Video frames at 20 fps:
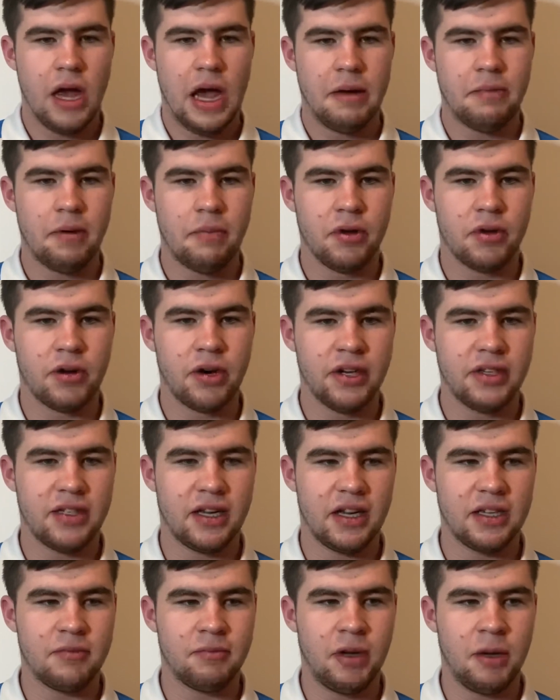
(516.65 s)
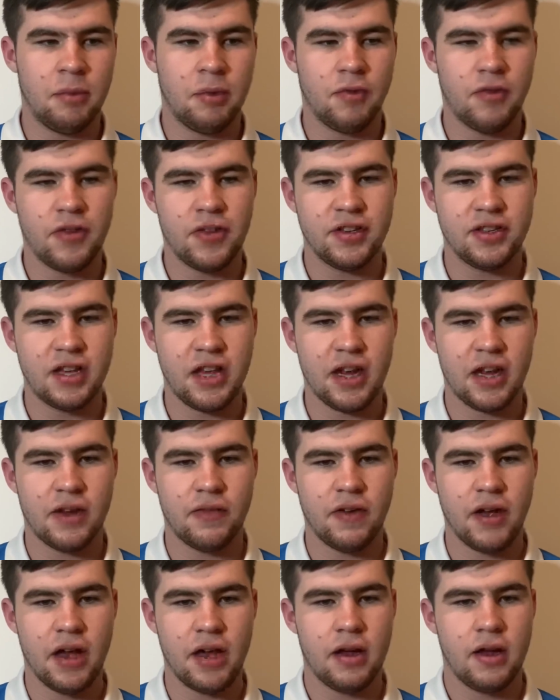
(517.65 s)
I may be criticising people for the sake
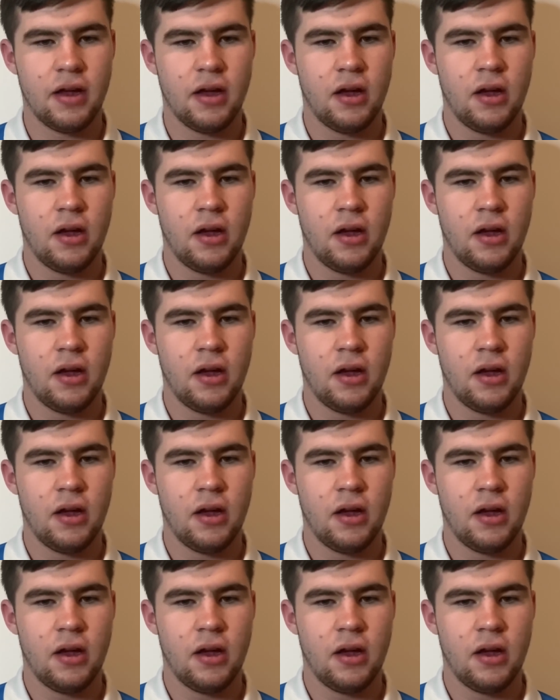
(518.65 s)
of it.